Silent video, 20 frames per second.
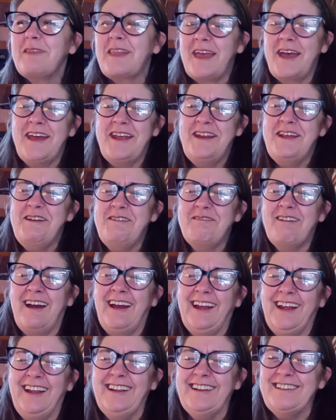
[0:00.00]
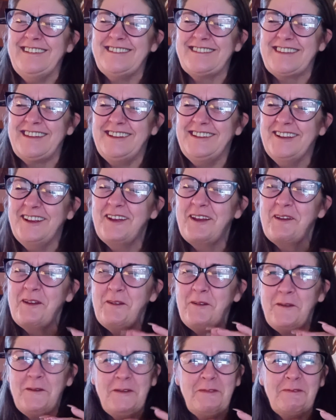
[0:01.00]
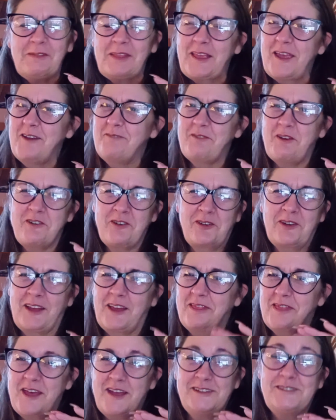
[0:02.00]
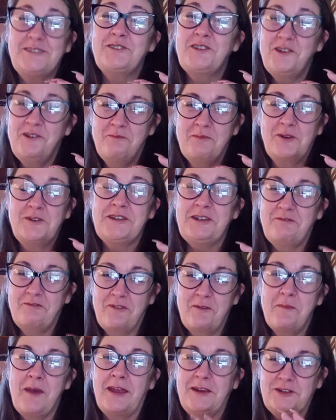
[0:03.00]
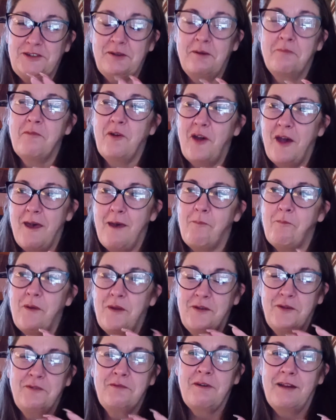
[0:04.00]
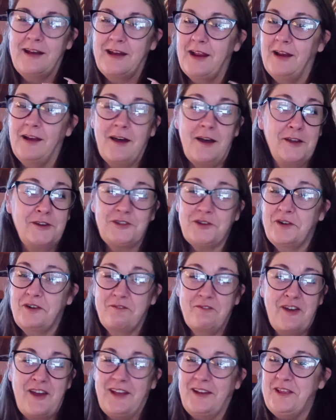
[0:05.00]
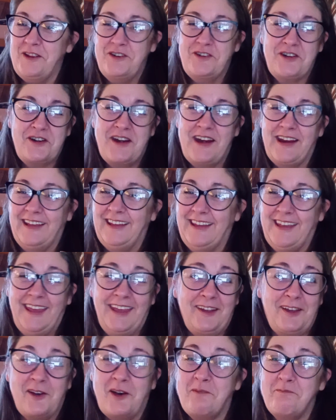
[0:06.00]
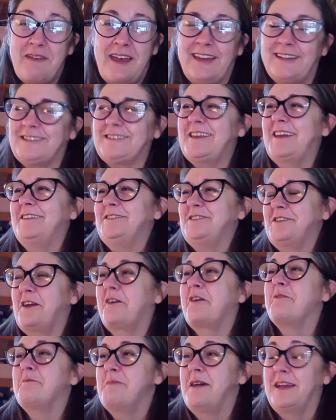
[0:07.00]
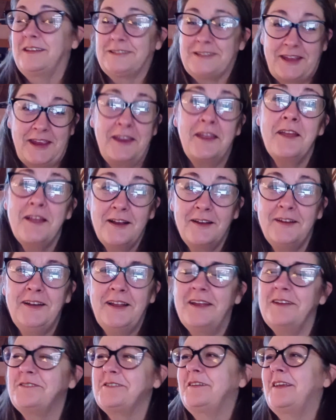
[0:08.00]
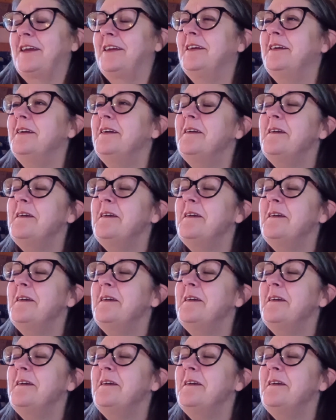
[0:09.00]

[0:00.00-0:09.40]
Anyways, I'm not going to get that. It's too much information what happened when I shouldn't have had a drink. It got messy. She got messy, literally.